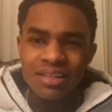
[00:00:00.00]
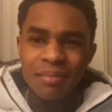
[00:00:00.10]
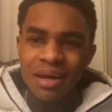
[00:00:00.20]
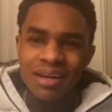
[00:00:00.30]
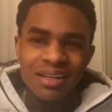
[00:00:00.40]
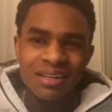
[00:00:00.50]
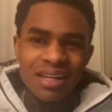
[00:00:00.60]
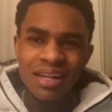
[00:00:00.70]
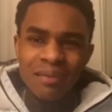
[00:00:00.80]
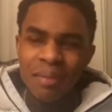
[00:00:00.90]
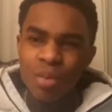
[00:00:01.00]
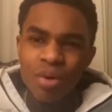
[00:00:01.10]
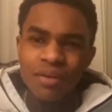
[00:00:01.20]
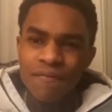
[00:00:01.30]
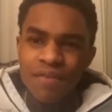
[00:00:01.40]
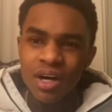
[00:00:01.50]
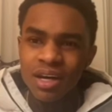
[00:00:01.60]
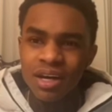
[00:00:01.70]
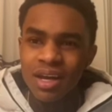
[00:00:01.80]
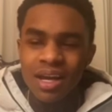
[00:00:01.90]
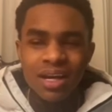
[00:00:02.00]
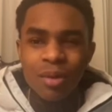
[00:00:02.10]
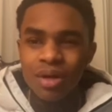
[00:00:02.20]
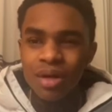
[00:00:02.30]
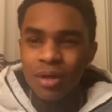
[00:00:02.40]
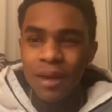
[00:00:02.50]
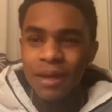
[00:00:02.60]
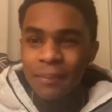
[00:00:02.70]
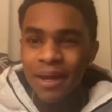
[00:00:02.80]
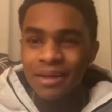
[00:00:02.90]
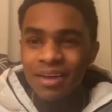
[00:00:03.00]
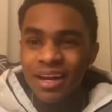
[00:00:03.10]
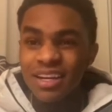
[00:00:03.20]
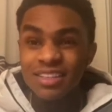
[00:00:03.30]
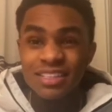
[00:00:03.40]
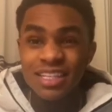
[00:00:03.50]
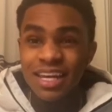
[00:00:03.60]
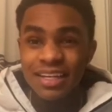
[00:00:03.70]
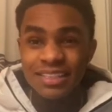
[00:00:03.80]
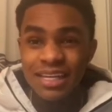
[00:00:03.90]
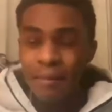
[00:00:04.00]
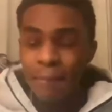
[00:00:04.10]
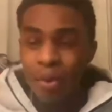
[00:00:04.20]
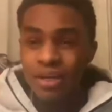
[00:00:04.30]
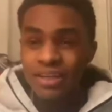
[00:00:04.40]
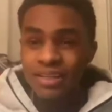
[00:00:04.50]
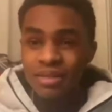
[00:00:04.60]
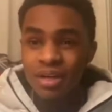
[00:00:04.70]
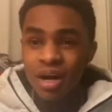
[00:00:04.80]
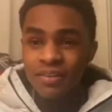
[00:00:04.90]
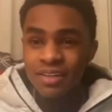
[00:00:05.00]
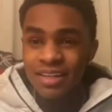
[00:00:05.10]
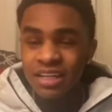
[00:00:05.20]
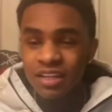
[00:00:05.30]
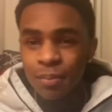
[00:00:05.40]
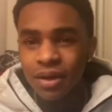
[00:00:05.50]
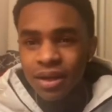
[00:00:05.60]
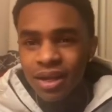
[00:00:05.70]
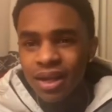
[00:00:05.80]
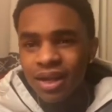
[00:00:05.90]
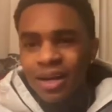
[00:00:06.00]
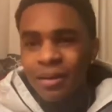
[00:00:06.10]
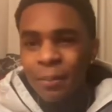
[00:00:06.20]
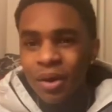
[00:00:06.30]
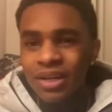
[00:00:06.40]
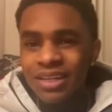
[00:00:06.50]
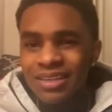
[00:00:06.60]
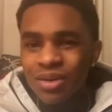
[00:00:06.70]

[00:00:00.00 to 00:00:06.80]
It's my niggas. They like, man, what the fuck? Like they won't let nobody back there. They done sent like ten police up to the office because at this point, the police in